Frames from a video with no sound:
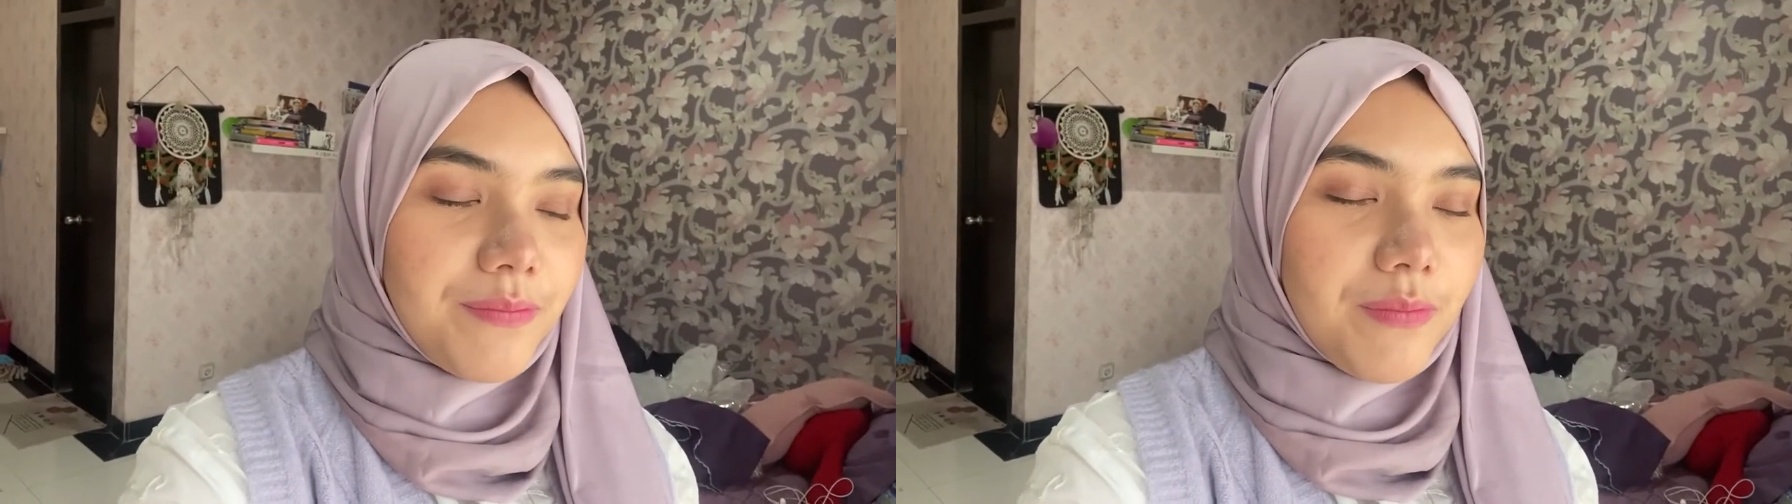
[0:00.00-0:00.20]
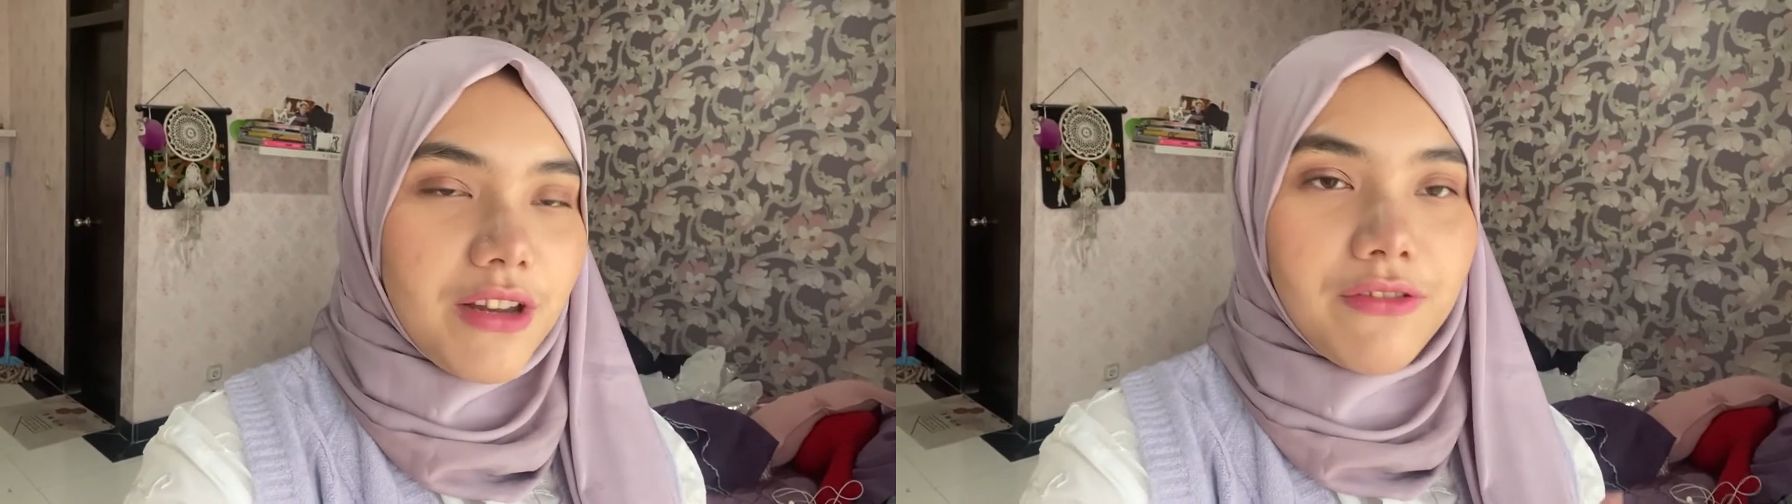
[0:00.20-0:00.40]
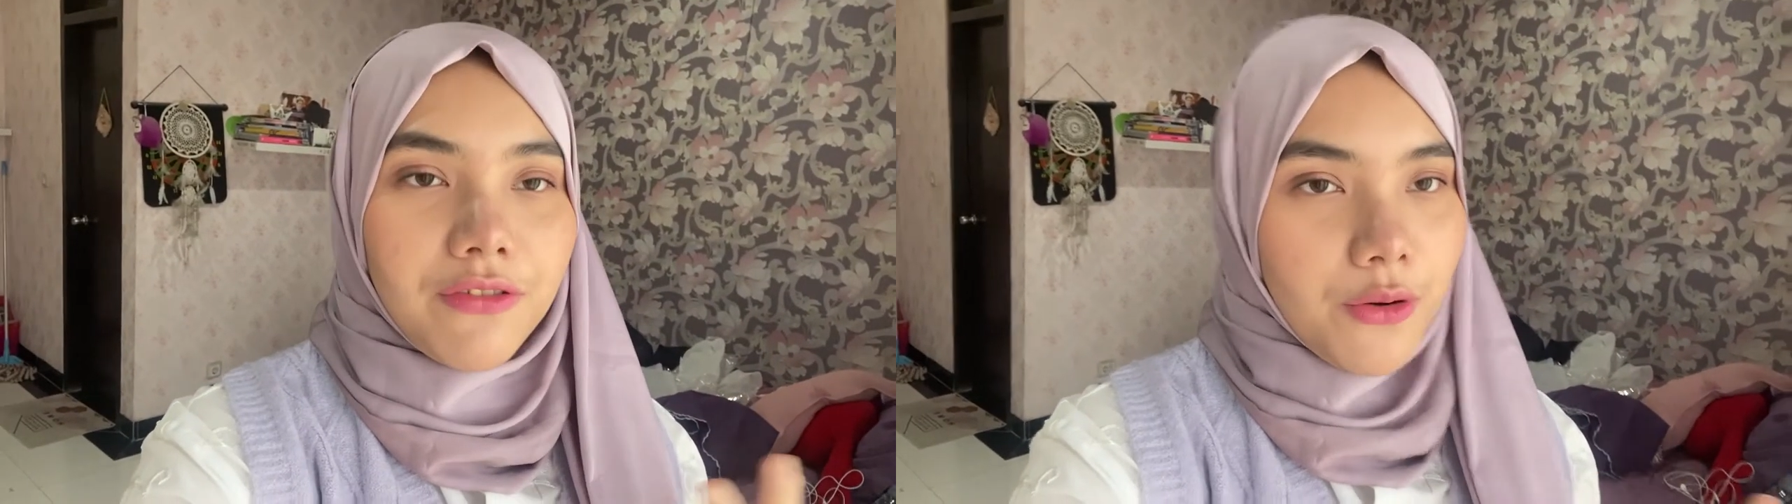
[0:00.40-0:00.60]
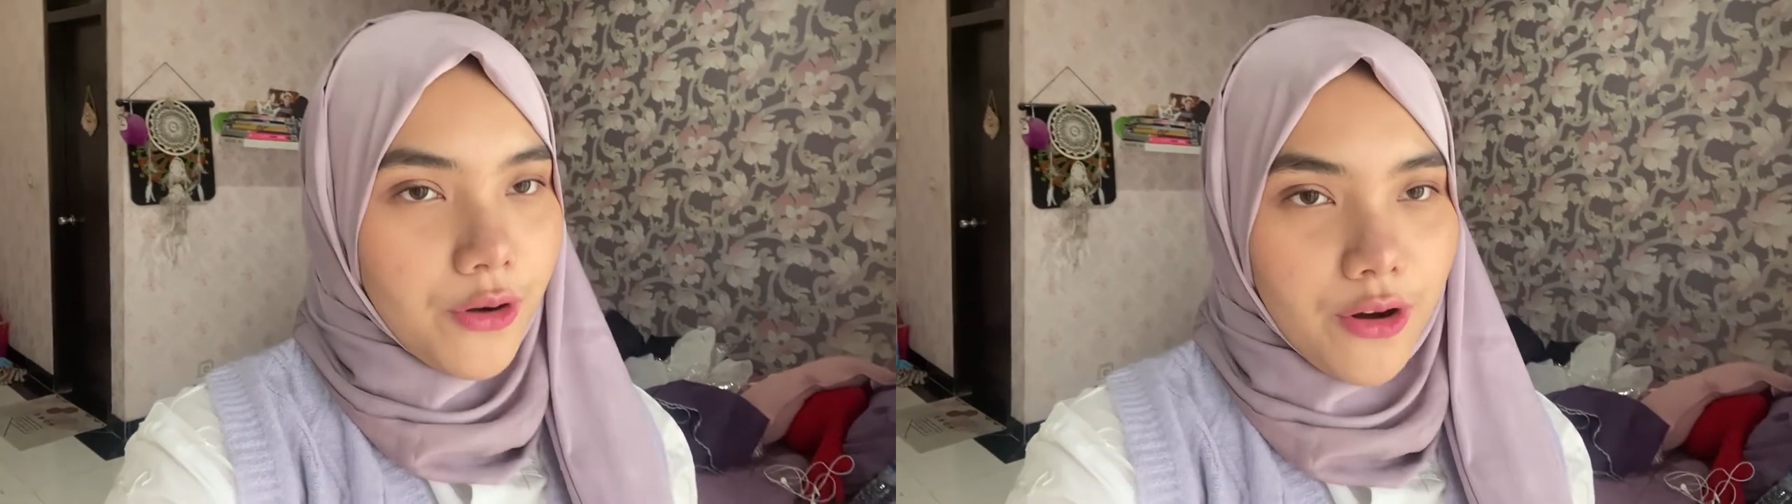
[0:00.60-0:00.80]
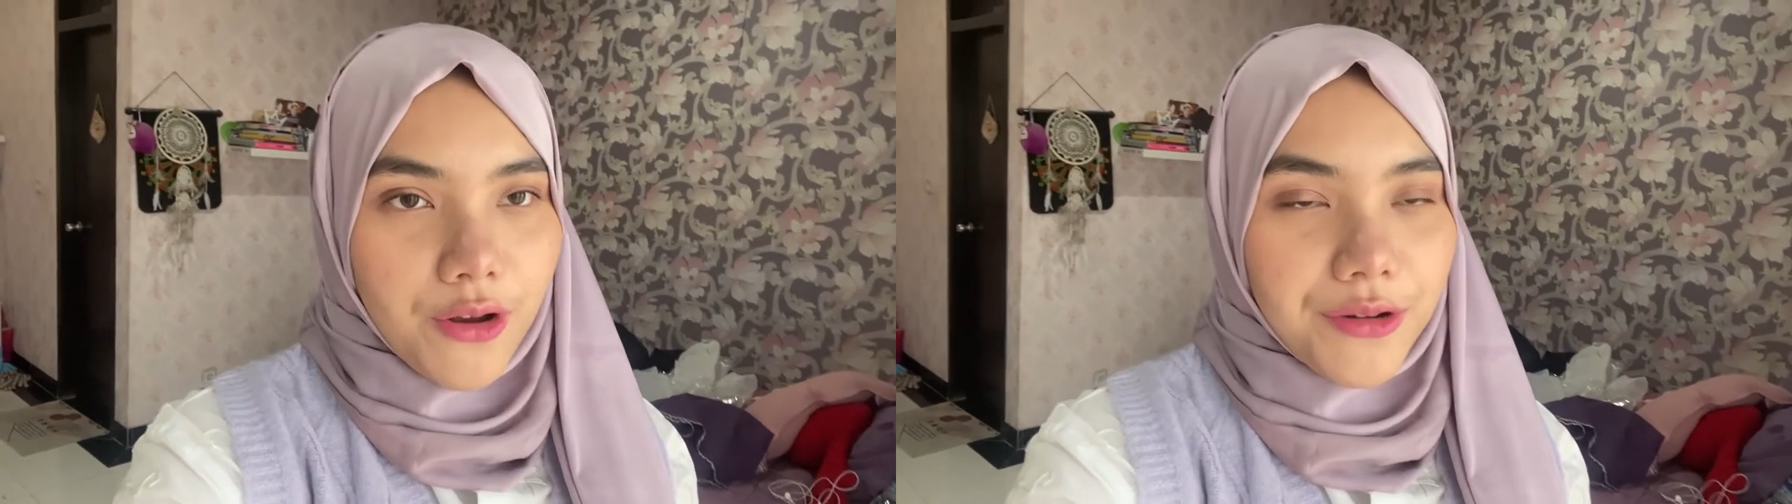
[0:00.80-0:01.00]
my
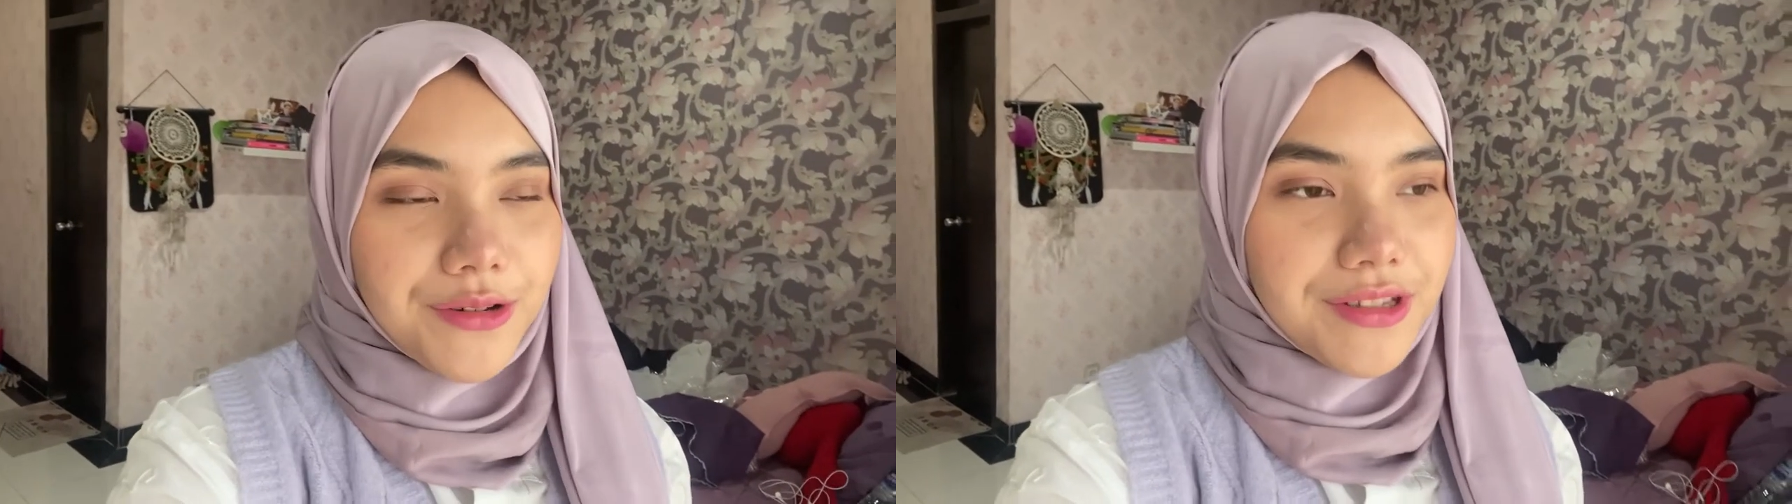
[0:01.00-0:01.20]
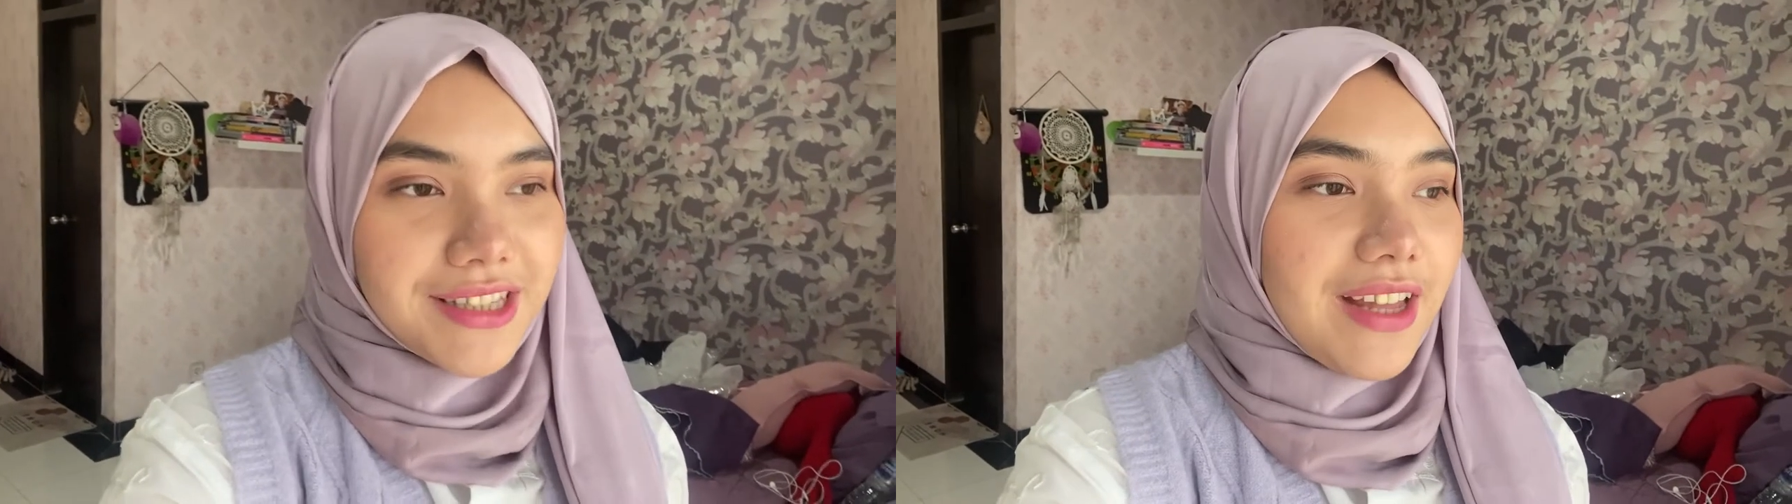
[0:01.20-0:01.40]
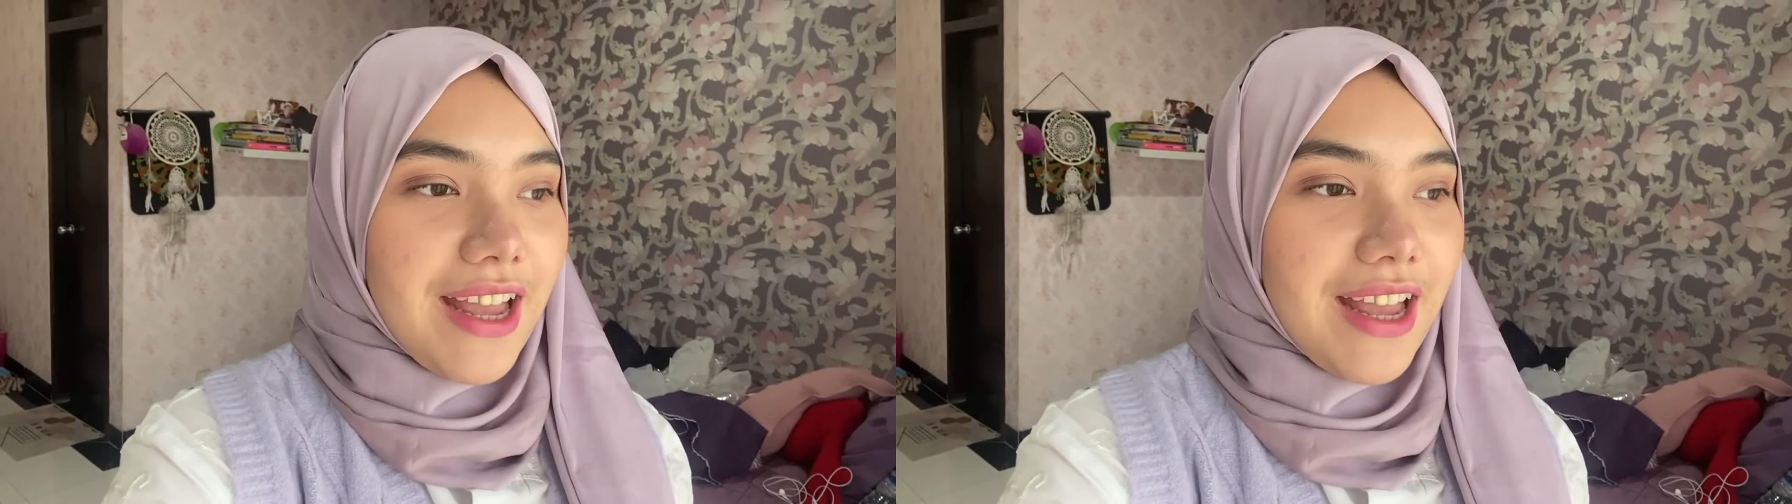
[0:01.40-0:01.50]
photos